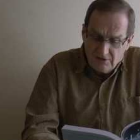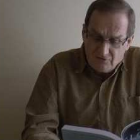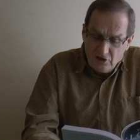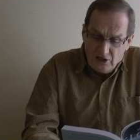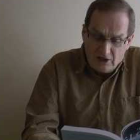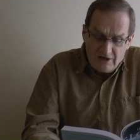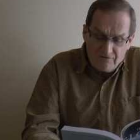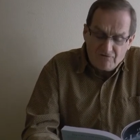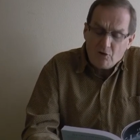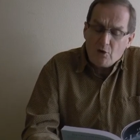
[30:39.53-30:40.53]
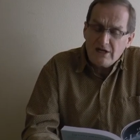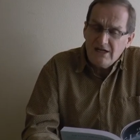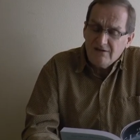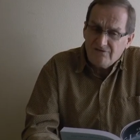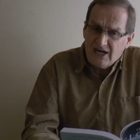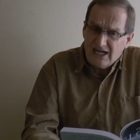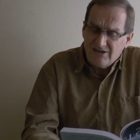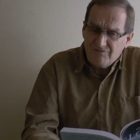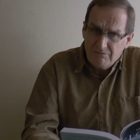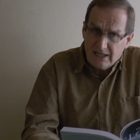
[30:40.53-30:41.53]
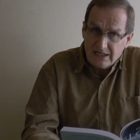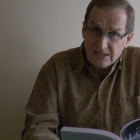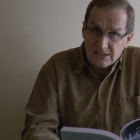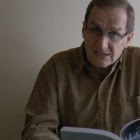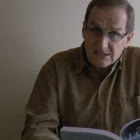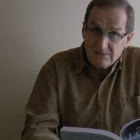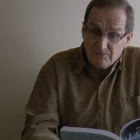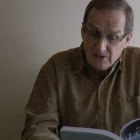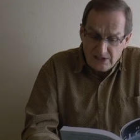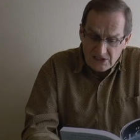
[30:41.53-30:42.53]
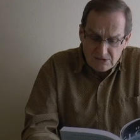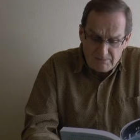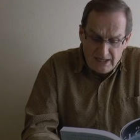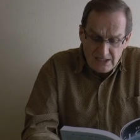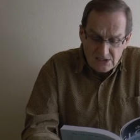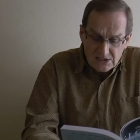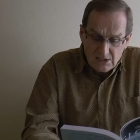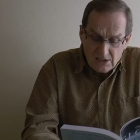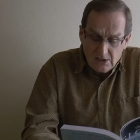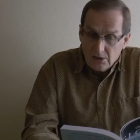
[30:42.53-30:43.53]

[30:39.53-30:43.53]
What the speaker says: for nearly 45 minutes in a space